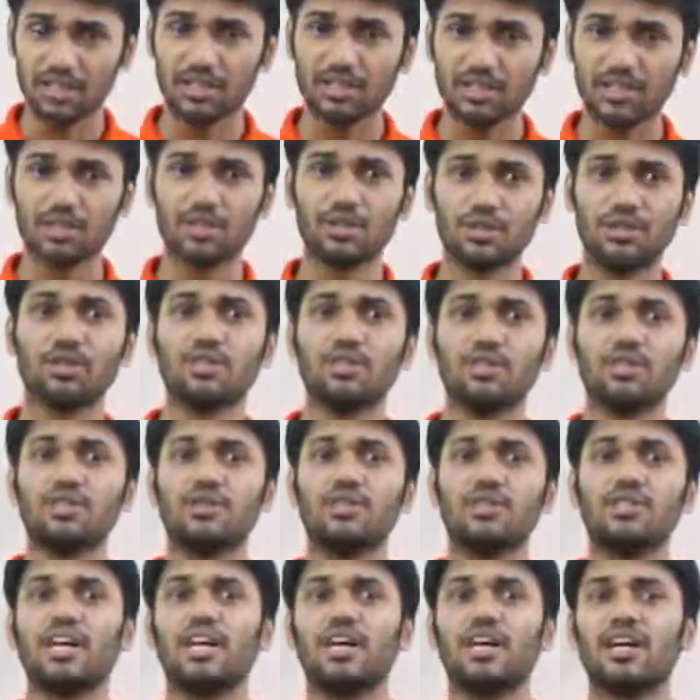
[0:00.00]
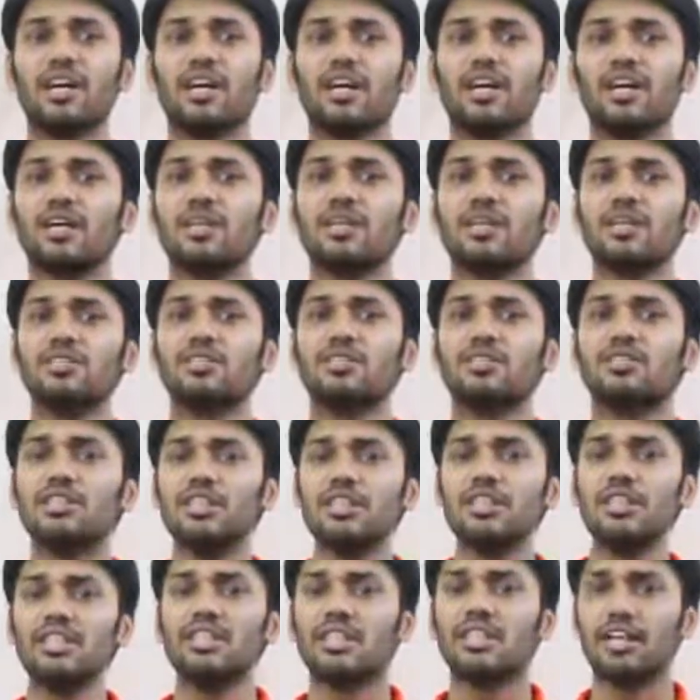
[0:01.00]
So there are
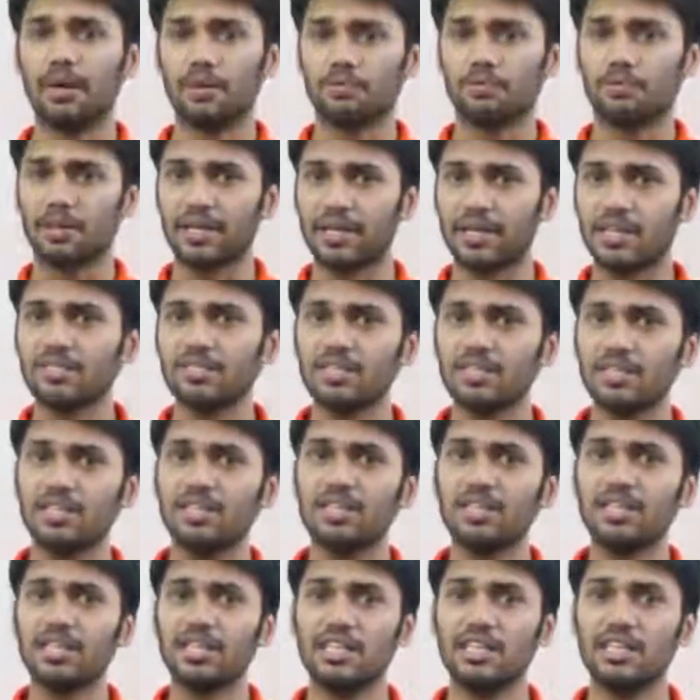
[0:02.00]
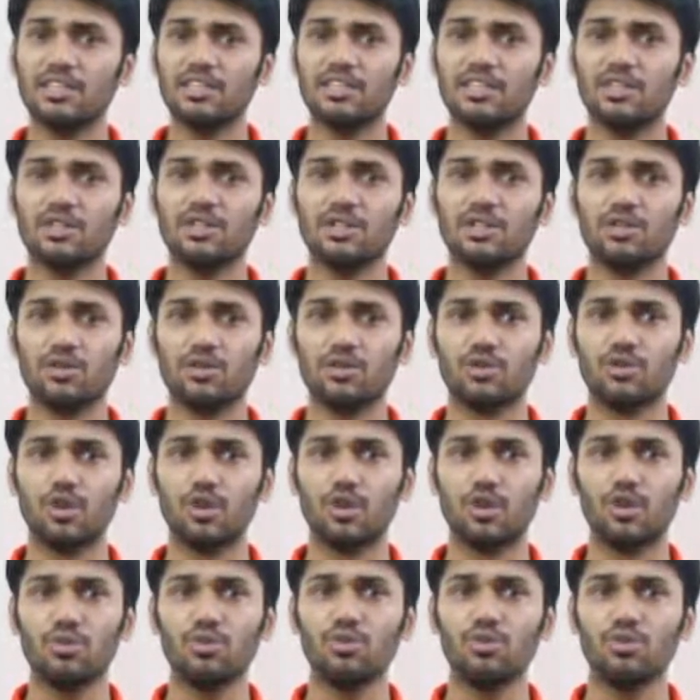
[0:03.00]
3 cupcakes in each
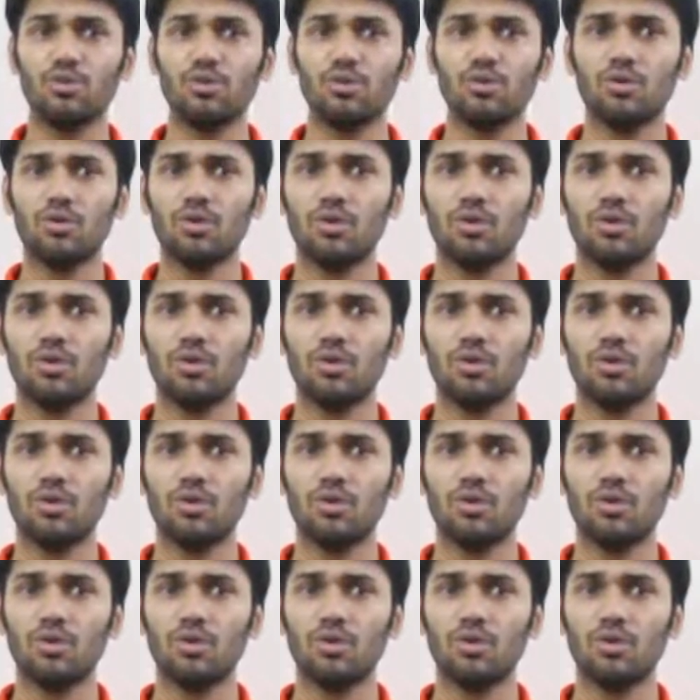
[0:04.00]
row.